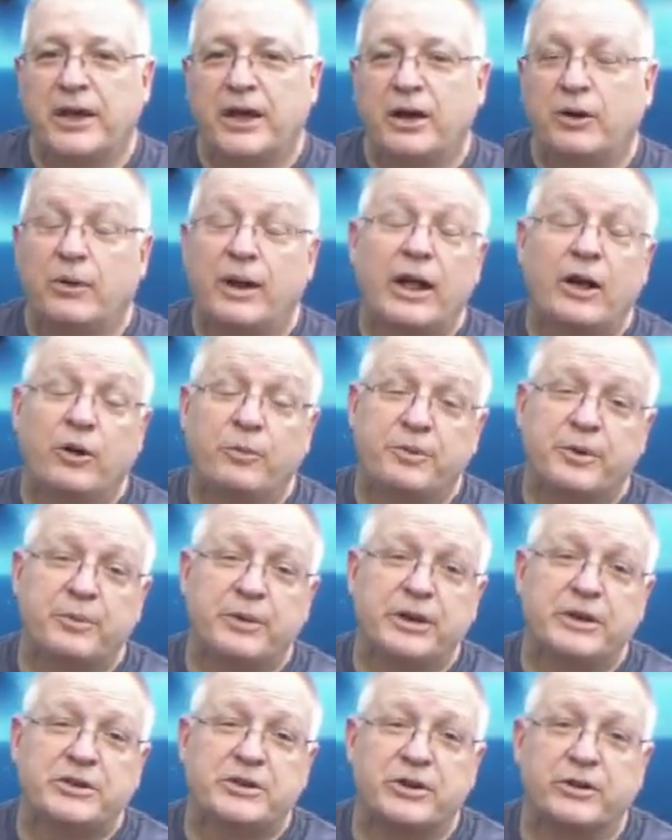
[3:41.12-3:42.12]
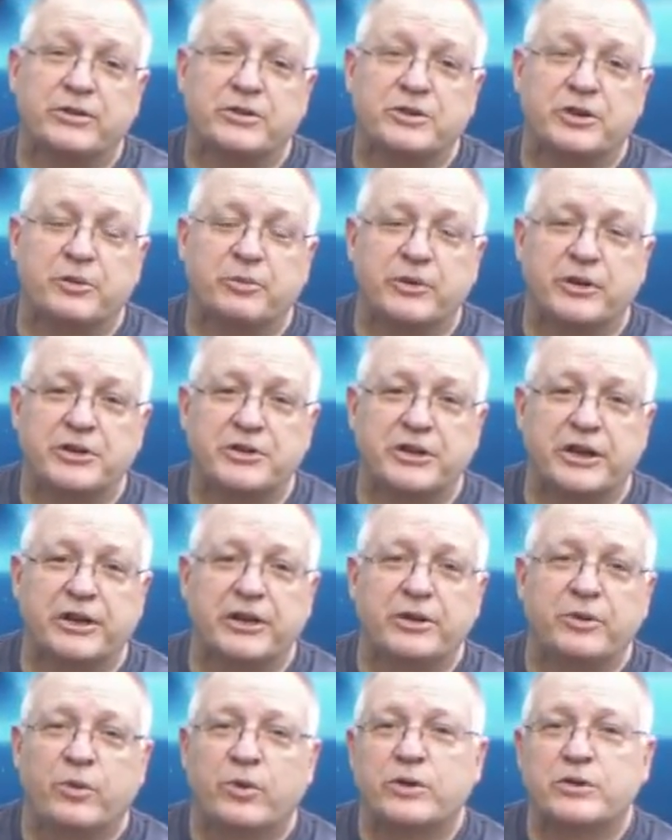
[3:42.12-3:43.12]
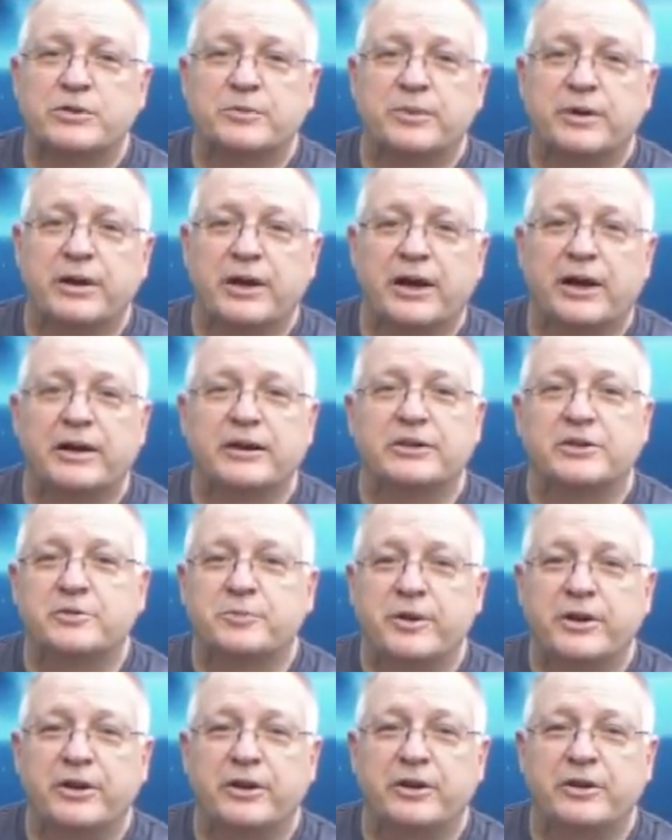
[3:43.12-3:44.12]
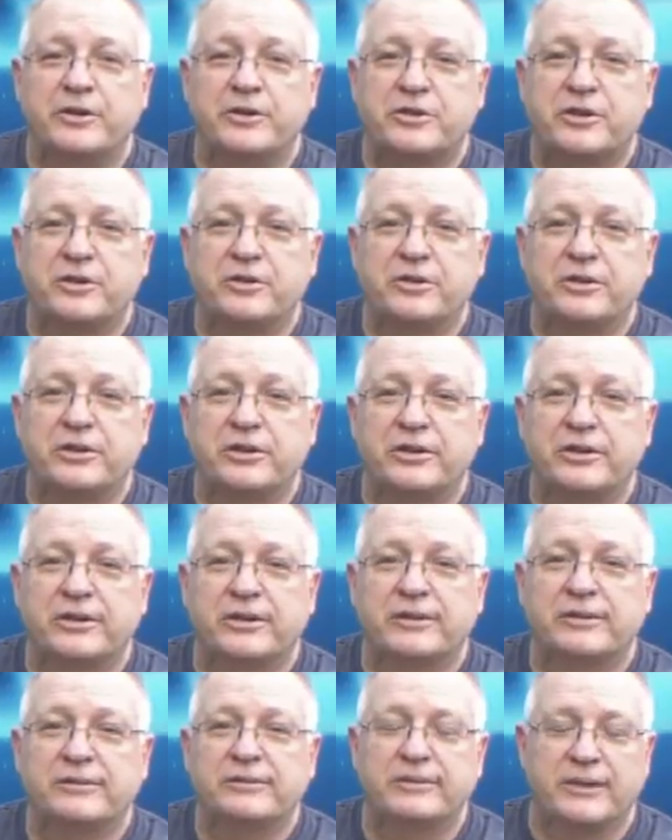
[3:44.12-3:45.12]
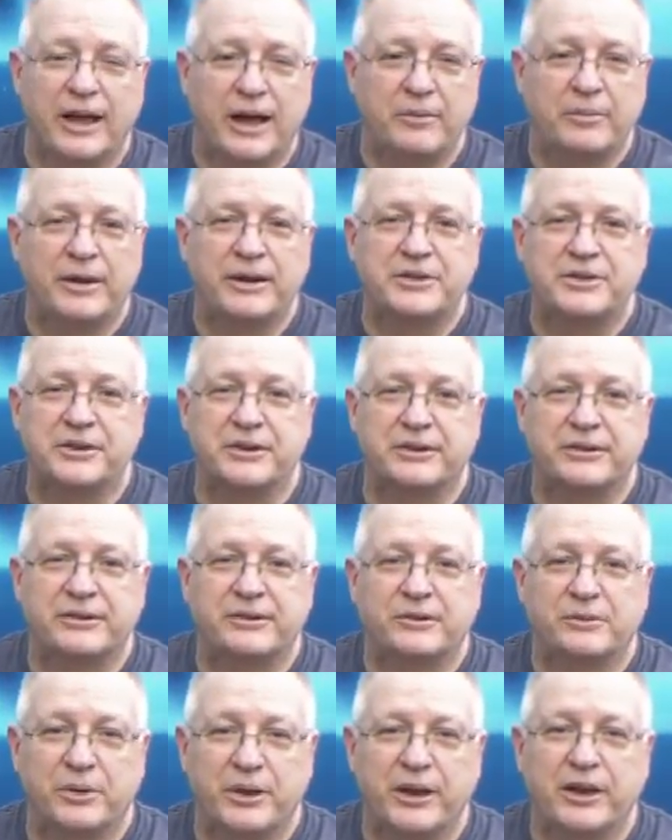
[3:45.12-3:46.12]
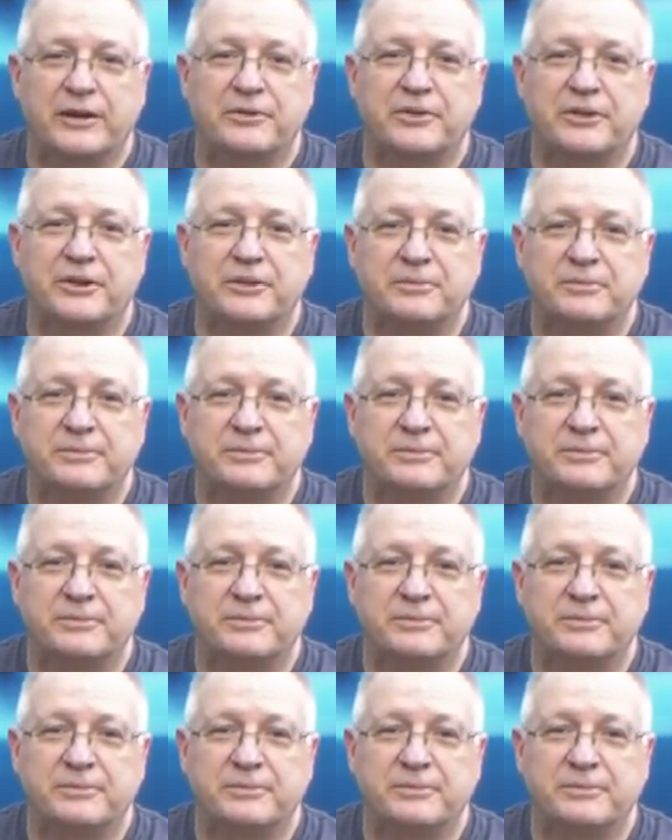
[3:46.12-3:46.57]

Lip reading: Well, I hope you'll be in church somewhere Sunday, worshiping God in spirit and in truth. God bless you. We love you.